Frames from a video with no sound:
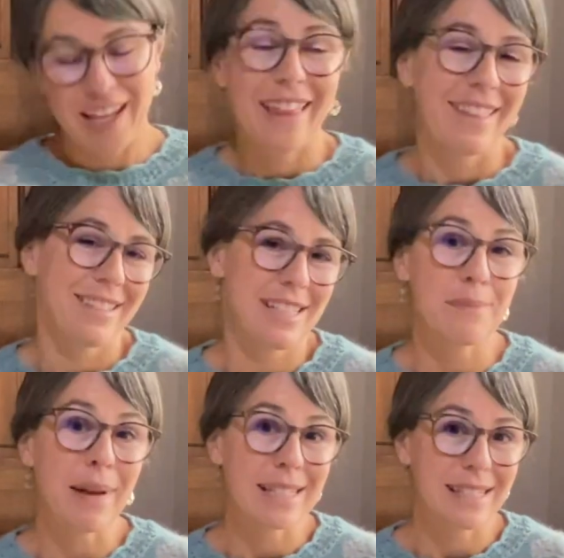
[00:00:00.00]
This is
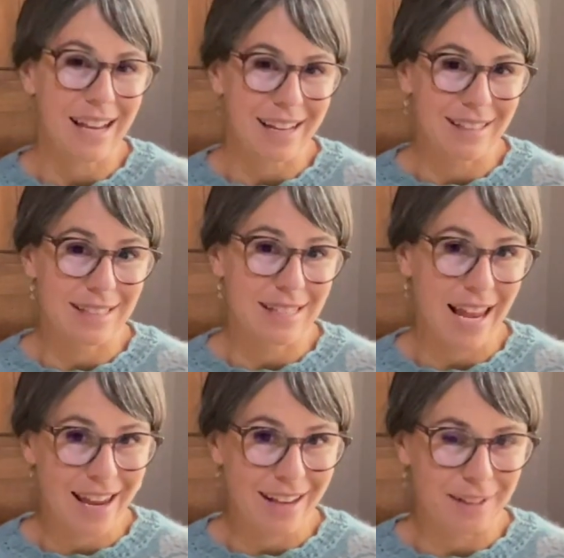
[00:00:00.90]
my second
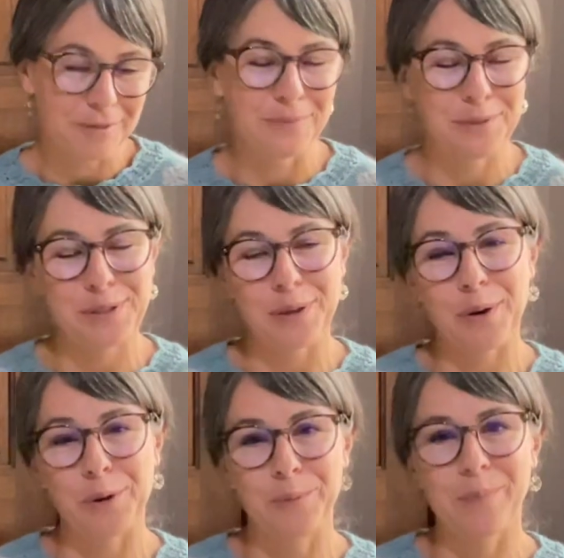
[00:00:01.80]
take,
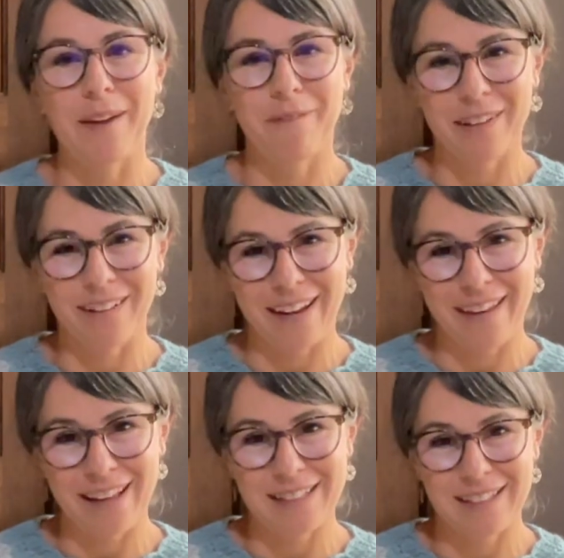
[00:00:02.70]
so I feel like
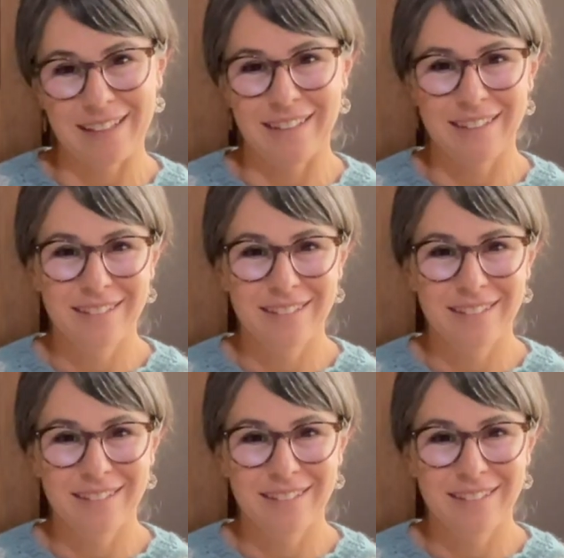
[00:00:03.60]
that's a